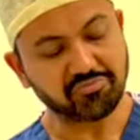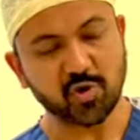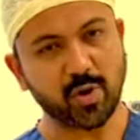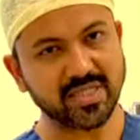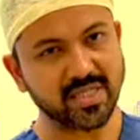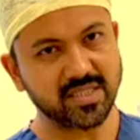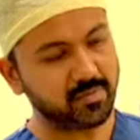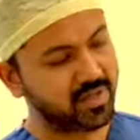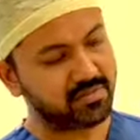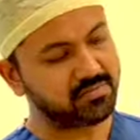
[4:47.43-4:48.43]
Quite
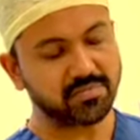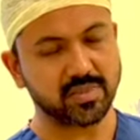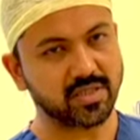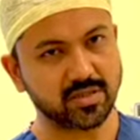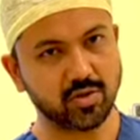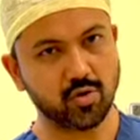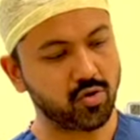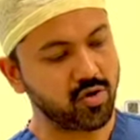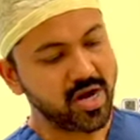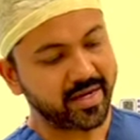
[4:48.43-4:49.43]
sensible. There's
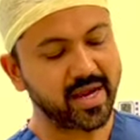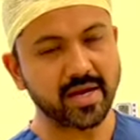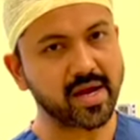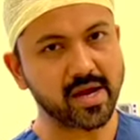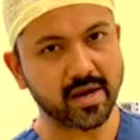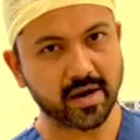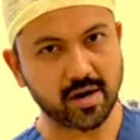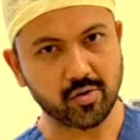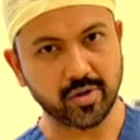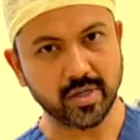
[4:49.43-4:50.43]
no kinking
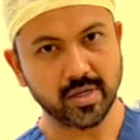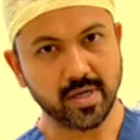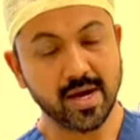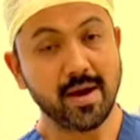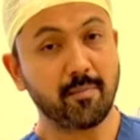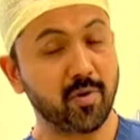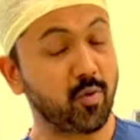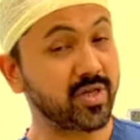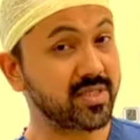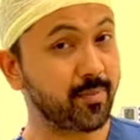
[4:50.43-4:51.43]
around. But
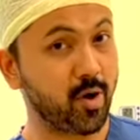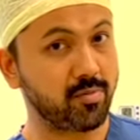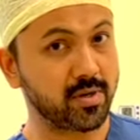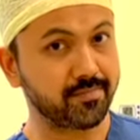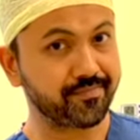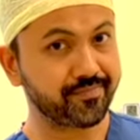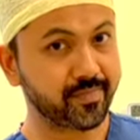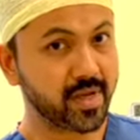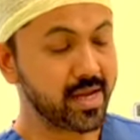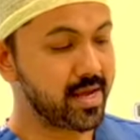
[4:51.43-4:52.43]
what is the problem?
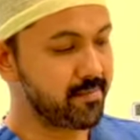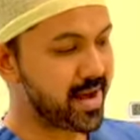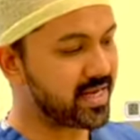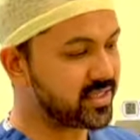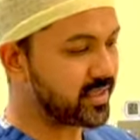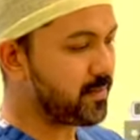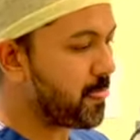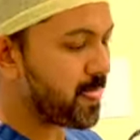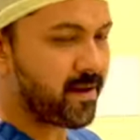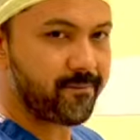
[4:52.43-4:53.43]
Imagine
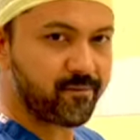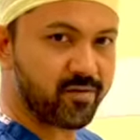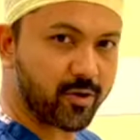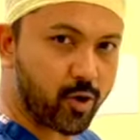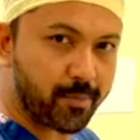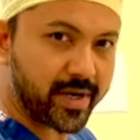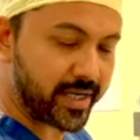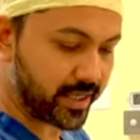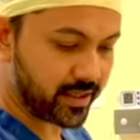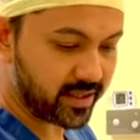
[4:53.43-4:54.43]
you're
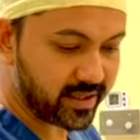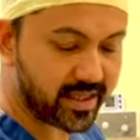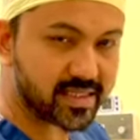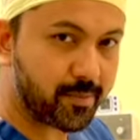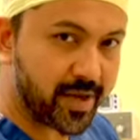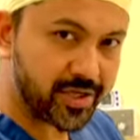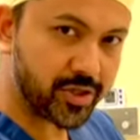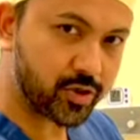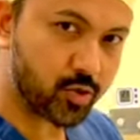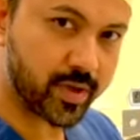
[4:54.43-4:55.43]
operating, there's a
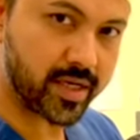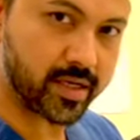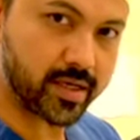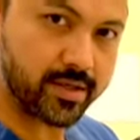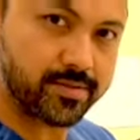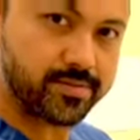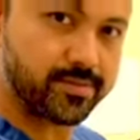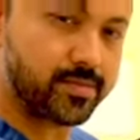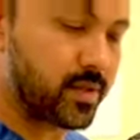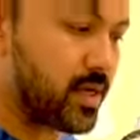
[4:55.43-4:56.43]
patient over here.
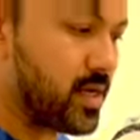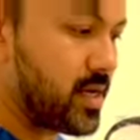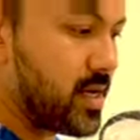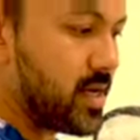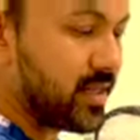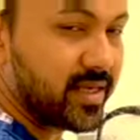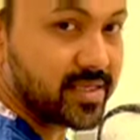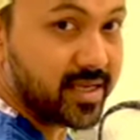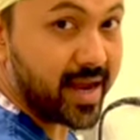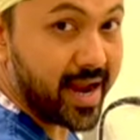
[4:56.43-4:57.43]
This
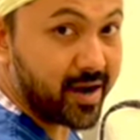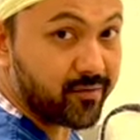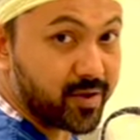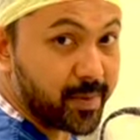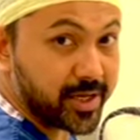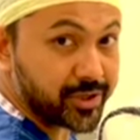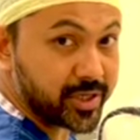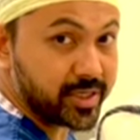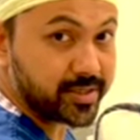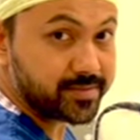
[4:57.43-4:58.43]
is the head of the
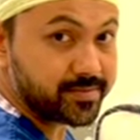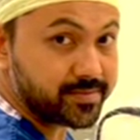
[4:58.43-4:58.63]
patient.